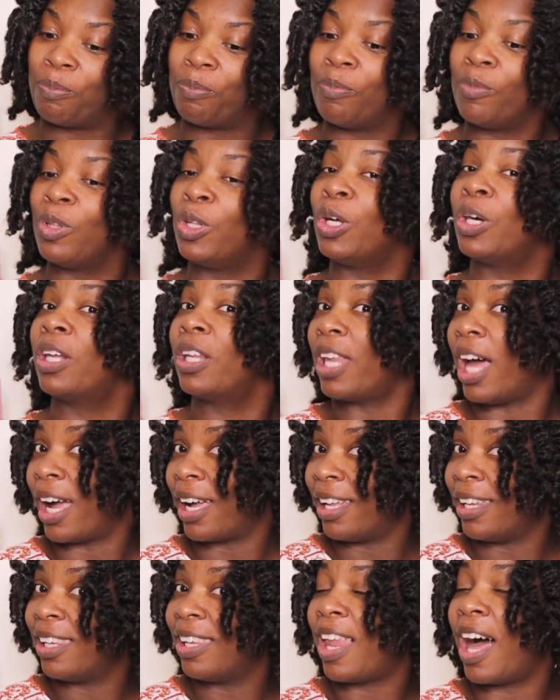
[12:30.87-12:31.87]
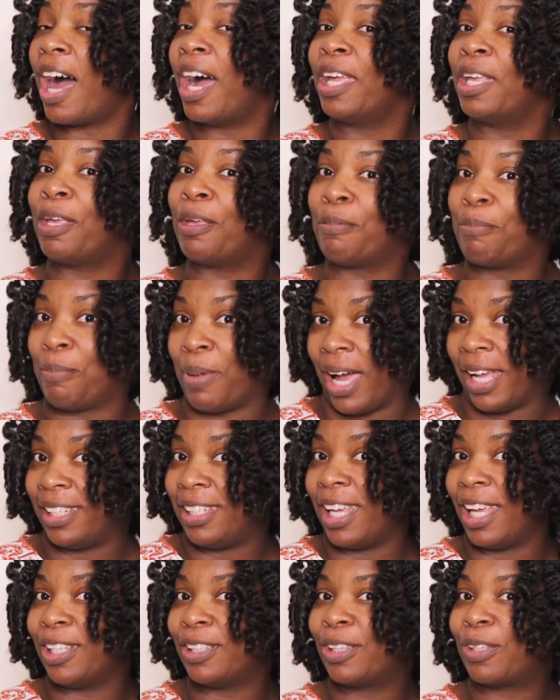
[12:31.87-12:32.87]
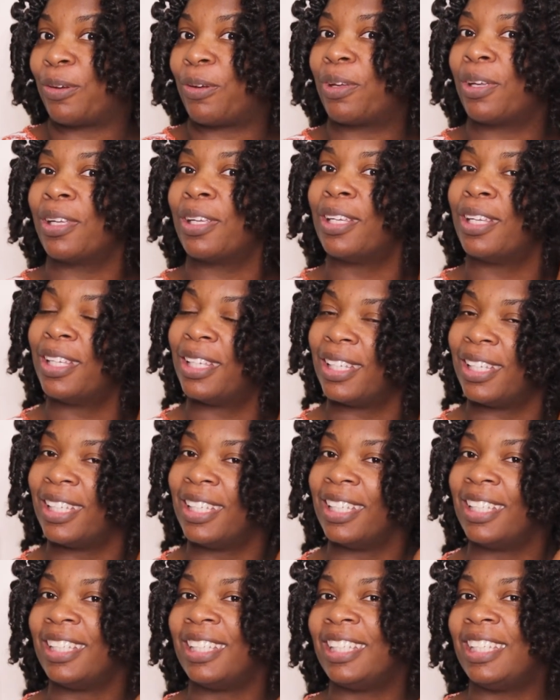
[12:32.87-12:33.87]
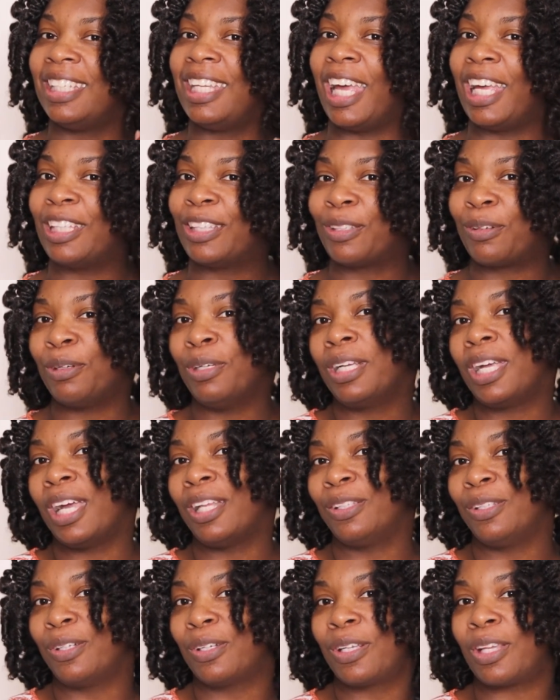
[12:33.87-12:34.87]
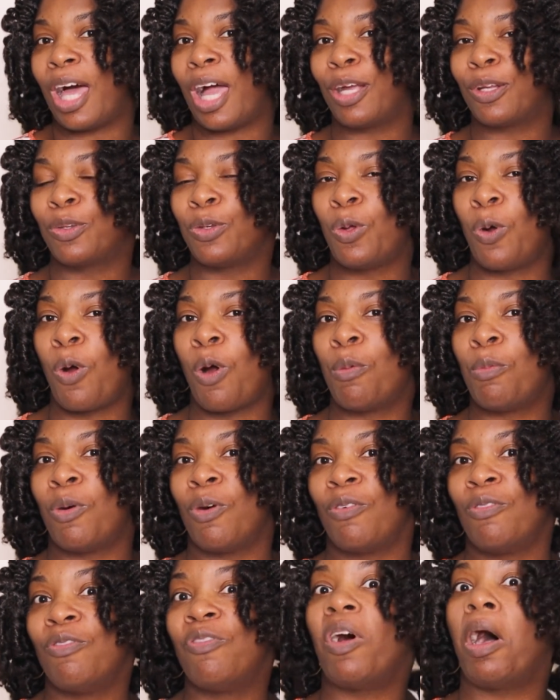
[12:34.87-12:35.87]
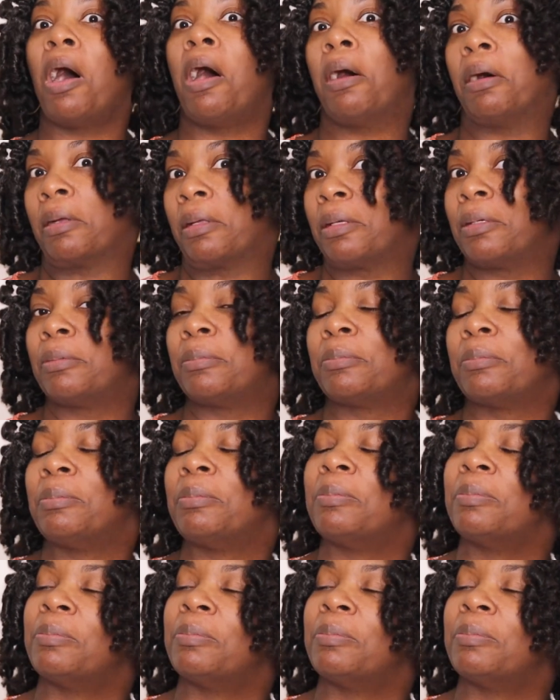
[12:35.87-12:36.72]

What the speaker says: look like a lion by day 3. Day 3 can look like normal volume.